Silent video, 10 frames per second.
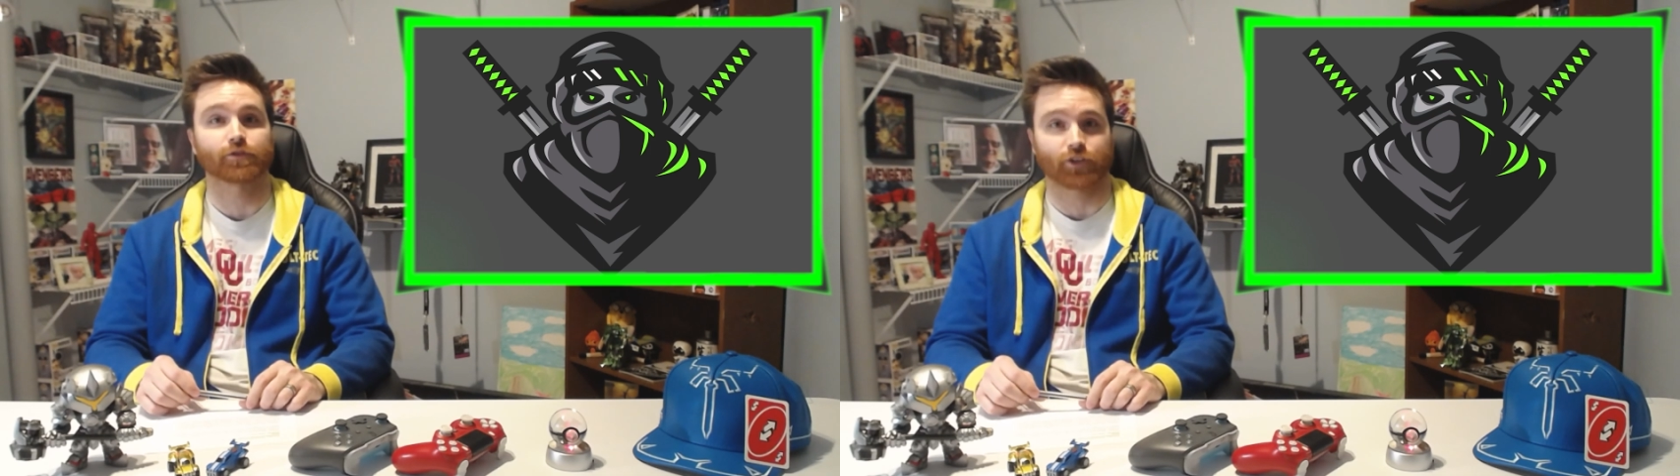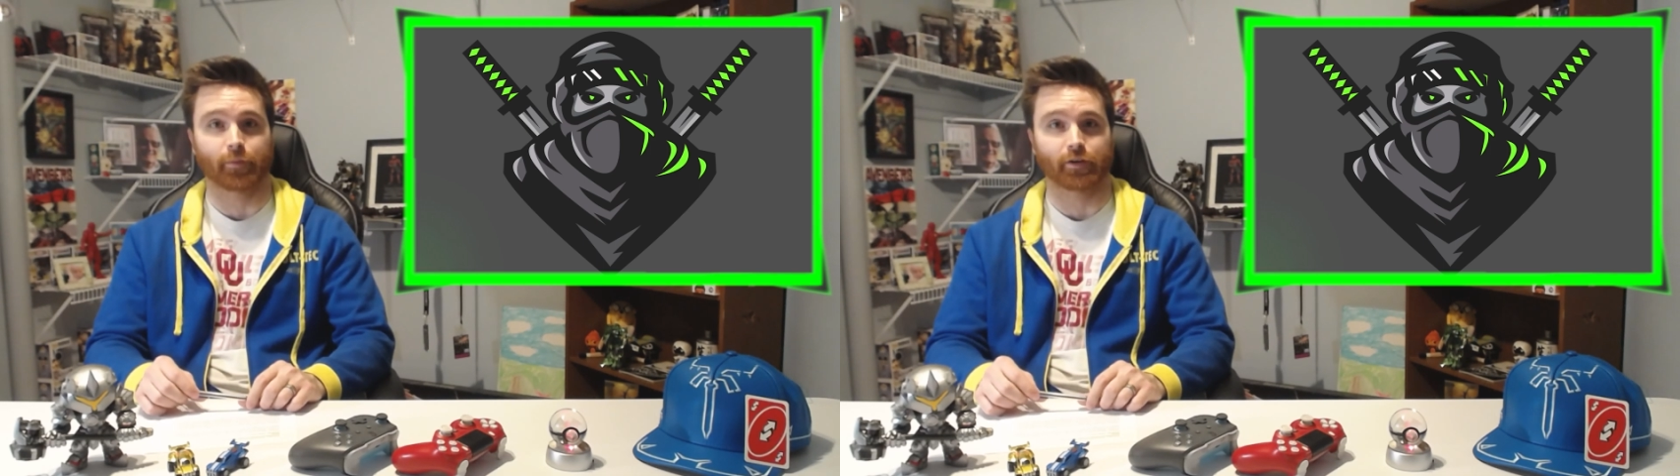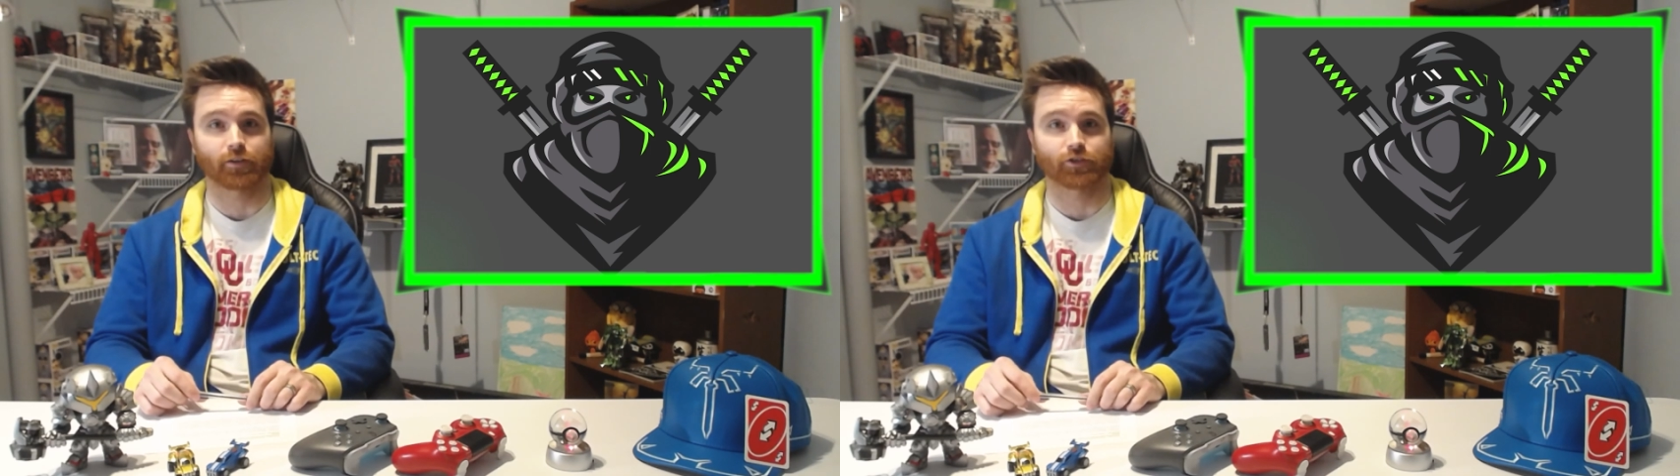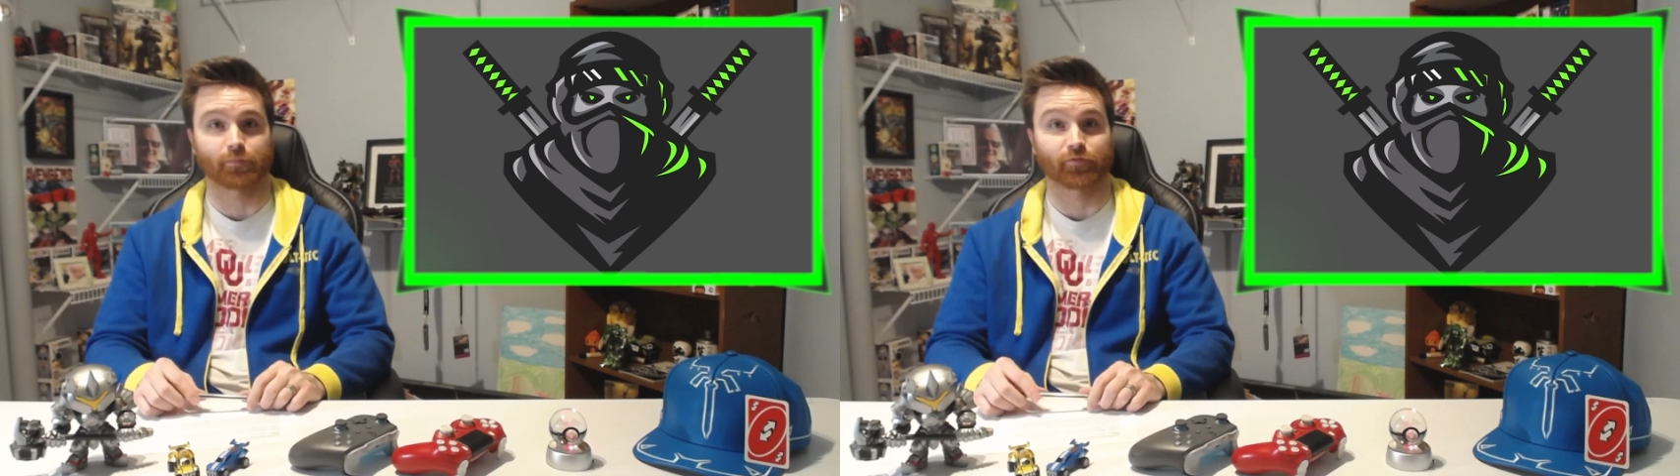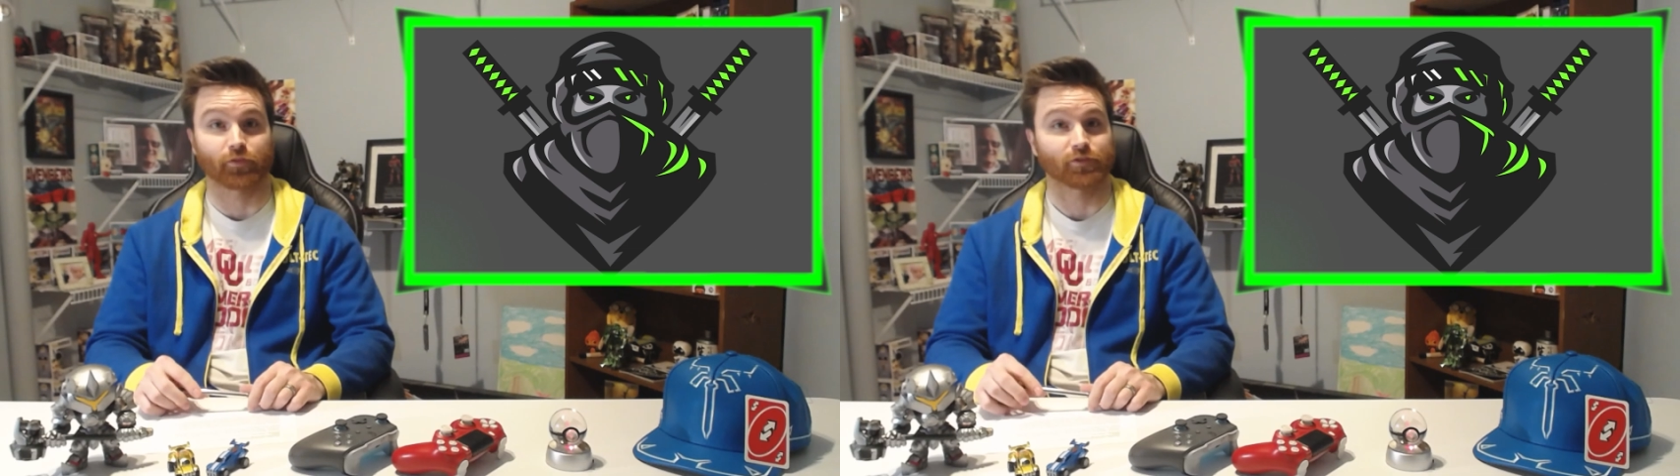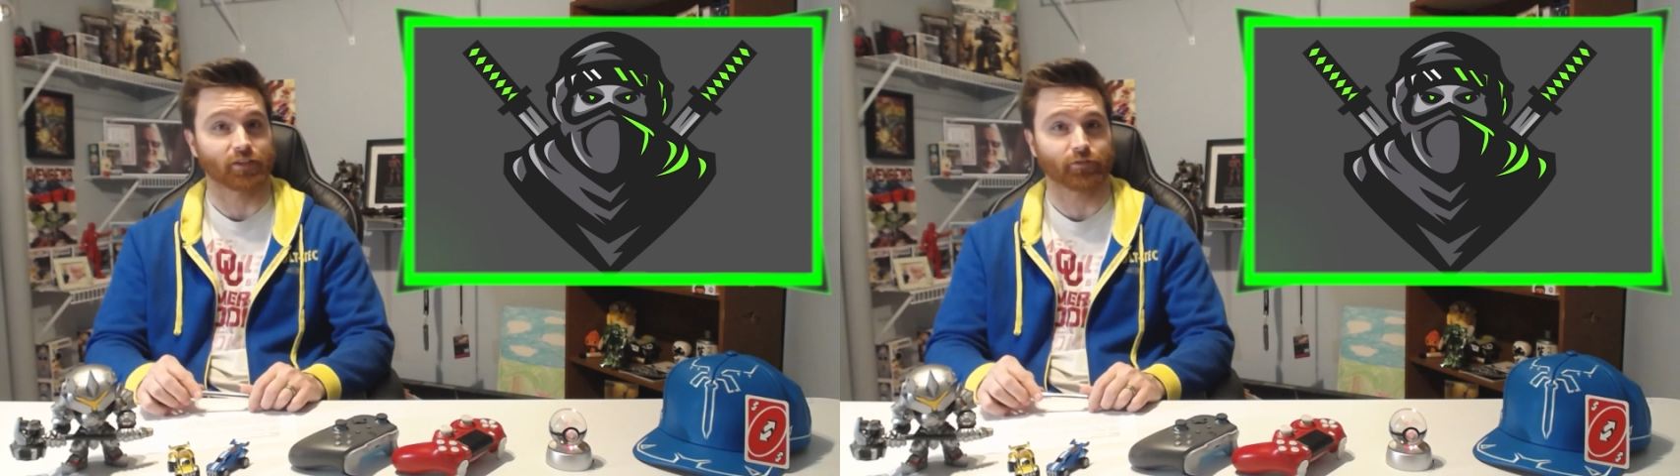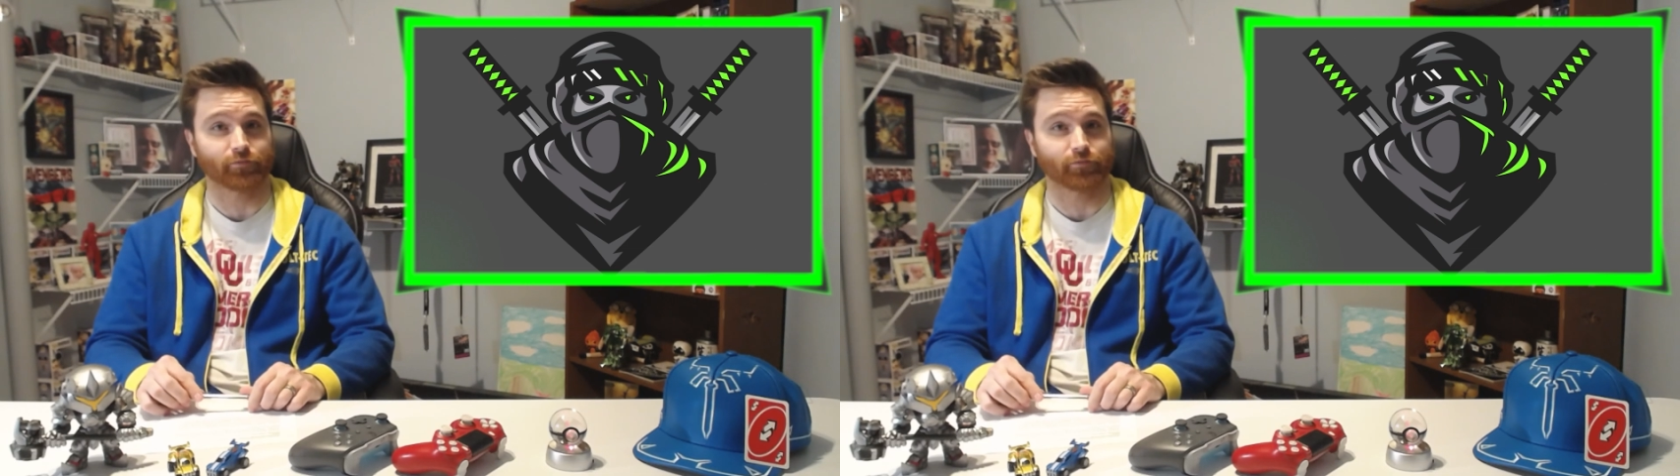championship for Season